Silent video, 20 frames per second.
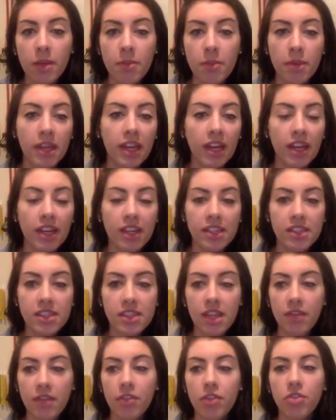because
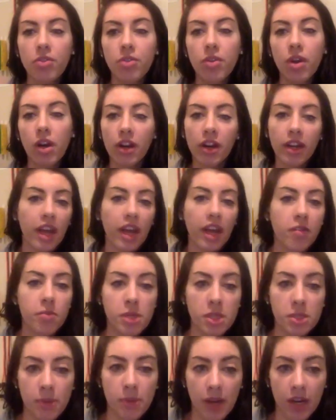if you already have
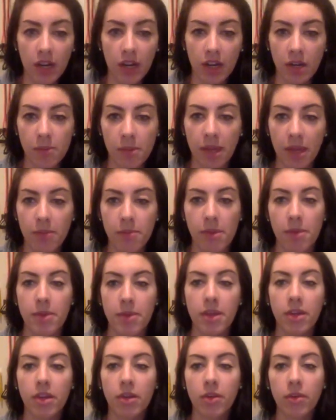Beachbody On Demand, maybe
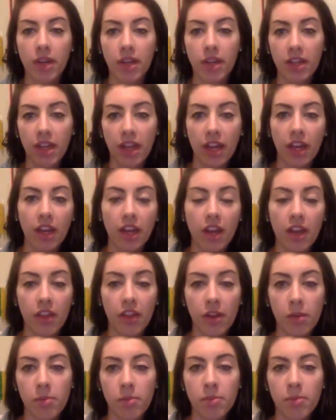you don't want to get
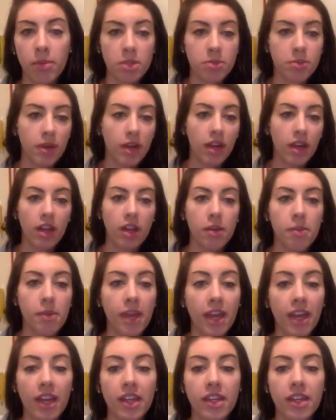another Beachbody On
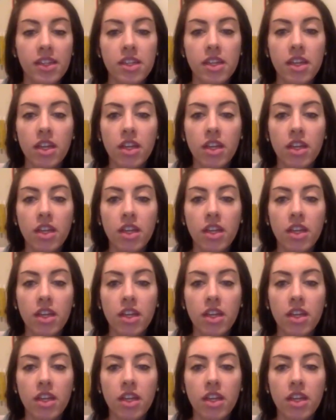Demand.